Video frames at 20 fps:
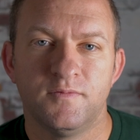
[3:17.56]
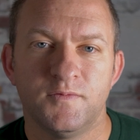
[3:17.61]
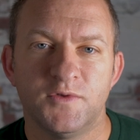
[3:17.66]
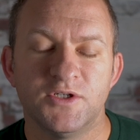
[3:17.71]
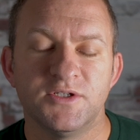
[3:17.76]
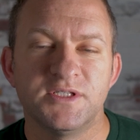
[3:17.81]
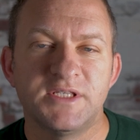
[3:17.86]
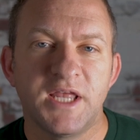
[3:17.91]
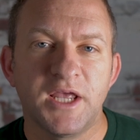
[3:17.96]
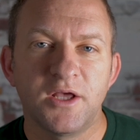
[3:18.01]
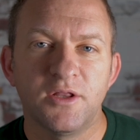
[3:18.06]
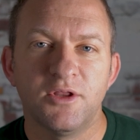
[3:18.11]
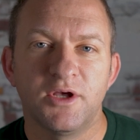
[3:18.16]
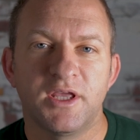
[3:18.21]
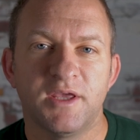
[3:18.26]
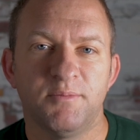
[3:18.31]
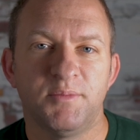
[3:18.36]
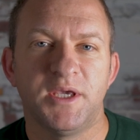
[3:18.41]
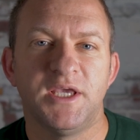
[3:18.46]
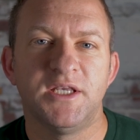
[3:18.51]
So let's take a
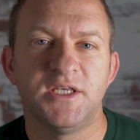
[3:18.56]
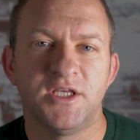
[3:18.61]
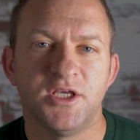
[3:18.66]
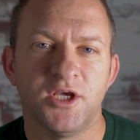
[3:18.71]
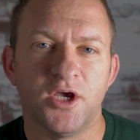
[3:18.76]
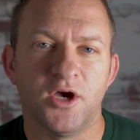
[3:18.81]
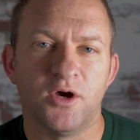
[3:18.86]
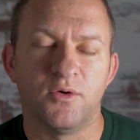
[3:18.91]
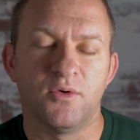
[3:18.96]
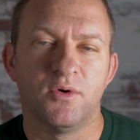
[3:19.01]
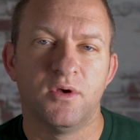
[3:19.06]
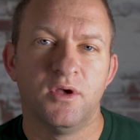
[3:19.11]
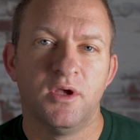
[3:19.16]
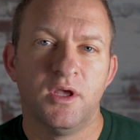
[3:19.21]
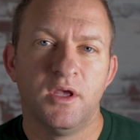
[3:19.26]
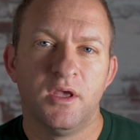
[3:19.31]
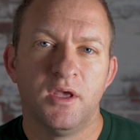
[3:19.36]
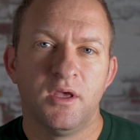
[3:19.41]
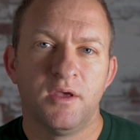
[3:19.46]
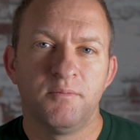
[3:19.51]
look at PTO.
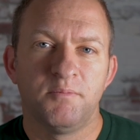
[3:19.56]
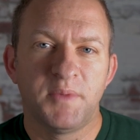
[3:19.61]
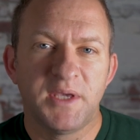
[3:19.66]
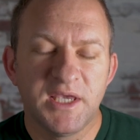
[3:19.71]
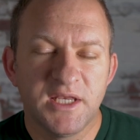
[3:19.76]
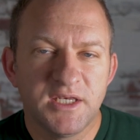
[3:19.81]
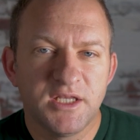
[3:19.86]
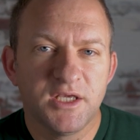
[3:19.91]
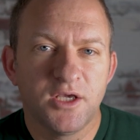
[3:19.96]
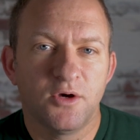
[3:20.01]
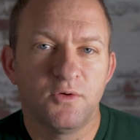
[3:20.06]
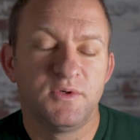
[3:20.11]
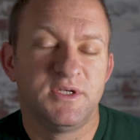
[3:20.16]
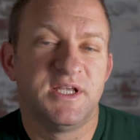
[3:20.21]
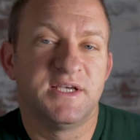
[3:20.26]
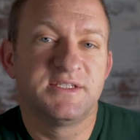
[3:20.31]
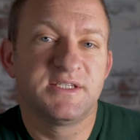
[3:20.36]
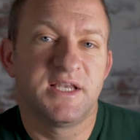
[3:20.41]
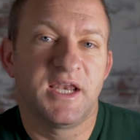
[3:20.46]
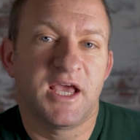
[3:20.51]
PTO
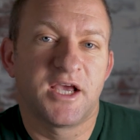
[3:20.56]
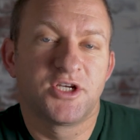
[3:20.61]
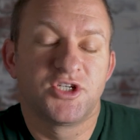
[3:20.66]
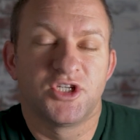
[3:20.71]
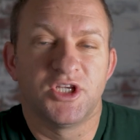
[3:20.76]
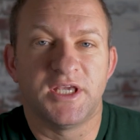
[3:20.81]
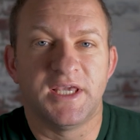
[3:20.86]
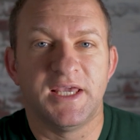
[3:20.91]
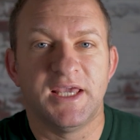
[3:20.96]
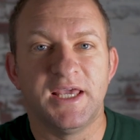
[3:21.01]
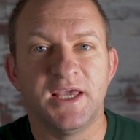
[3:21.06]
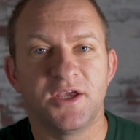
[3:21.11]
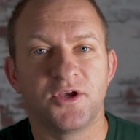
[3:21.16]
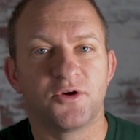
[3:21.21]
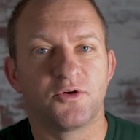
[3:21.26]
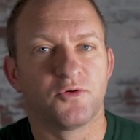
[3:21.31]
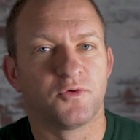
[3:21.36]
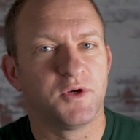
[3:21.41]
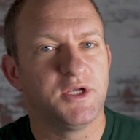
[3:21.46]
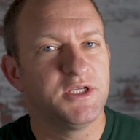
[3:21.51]
doesn't actually
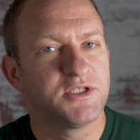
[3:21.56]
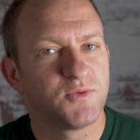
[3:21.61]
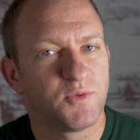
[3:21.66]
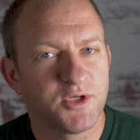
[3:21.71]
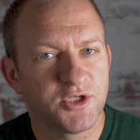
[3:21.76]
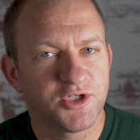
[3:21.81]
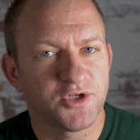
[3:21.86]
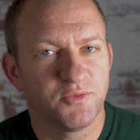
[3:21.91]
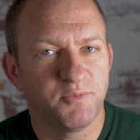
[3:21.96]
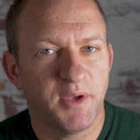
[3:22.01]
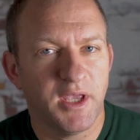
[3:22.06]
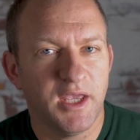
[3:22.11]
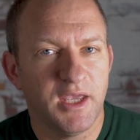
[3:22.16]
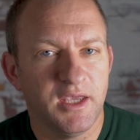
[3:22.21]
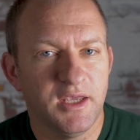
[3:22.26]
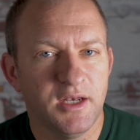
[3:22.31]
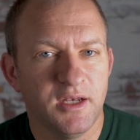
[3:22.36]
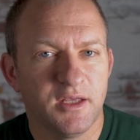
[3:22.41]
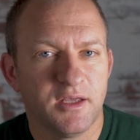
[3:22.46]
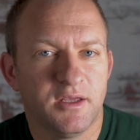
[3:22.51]
increase what you're
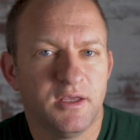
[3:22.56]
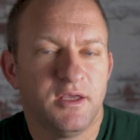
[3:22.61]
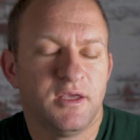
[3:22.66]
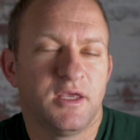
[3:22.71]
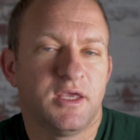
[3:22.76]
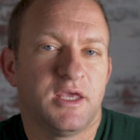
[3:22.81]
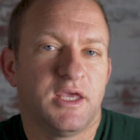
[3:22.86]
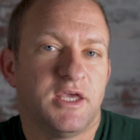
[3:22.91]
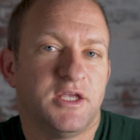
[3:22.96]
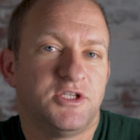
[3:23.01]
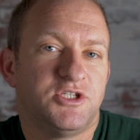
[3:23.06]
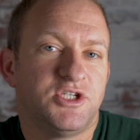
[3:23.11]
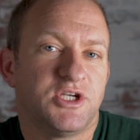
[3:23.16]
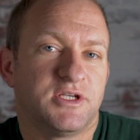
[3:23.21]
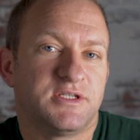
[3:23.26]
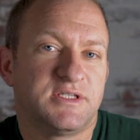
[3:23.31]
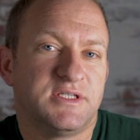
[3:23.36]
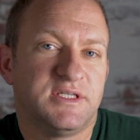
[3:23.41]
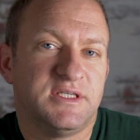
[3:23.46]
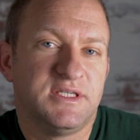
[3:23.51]
paid, it
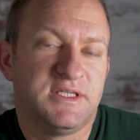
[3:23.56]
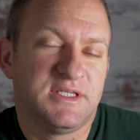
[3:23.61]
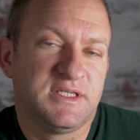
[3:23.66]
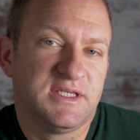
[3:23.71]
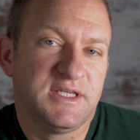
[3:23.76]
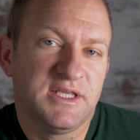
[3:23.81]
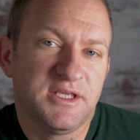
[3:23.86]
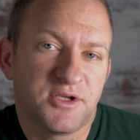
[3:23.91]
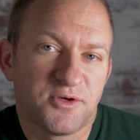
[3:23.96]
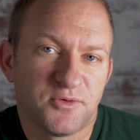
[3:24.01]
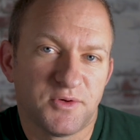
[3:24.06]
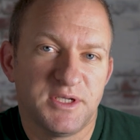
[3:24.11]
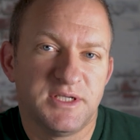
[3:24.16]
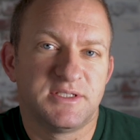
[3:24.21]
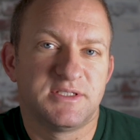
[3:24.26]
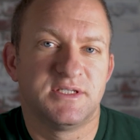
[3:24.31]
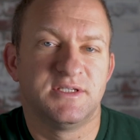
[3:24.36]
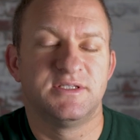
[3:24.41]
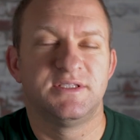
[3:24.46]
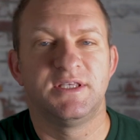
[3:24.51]
just
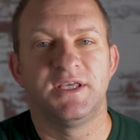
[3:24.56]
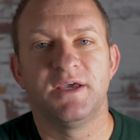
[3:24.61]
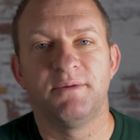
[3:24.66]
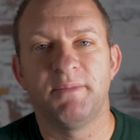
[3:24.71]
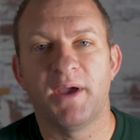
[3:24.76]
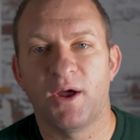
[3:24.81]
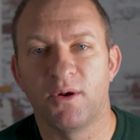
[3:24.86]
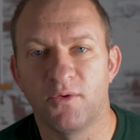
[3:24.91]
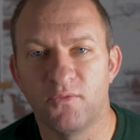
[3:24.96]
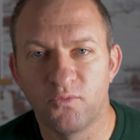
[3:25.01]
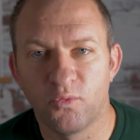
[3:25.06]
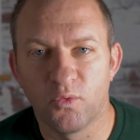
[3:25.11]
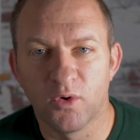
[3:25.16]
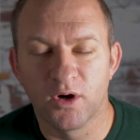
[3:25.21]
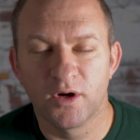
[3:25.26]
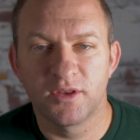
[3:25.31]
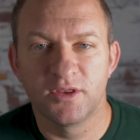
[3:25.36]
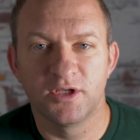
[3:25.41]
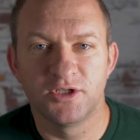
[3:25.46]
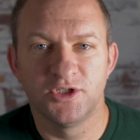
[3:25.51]
decreases the amount of
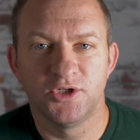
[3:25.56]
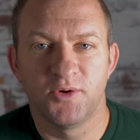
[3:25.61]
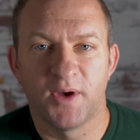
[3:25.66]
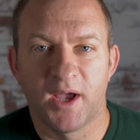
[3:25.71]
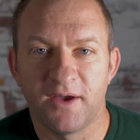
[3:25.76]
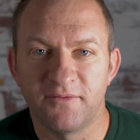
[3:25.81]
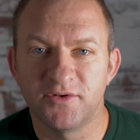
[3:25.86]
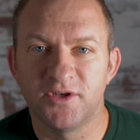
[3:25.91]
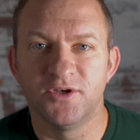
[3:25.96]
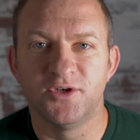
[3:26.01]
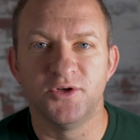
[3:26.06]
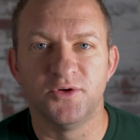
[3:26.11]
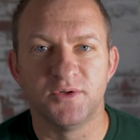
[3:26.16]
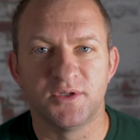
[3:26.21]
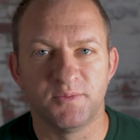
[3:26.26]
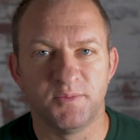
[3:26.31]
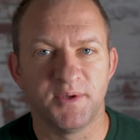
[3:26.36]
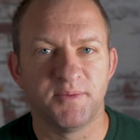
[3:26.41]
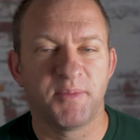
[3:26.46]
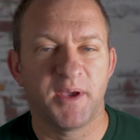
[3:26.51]
work that you have to do
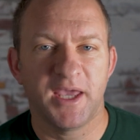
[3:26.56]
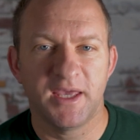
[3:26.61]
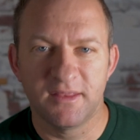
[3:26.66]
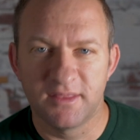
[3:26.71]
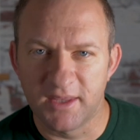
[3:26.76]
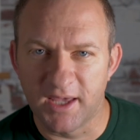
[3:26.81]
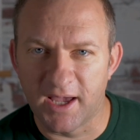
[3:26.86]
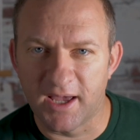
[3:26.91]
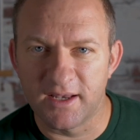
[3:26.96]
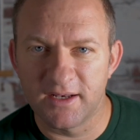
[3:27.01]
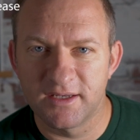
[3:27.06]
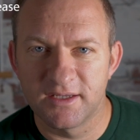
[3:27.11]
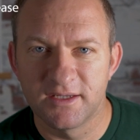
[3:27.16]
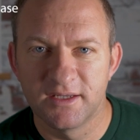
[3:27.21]
to be paid that.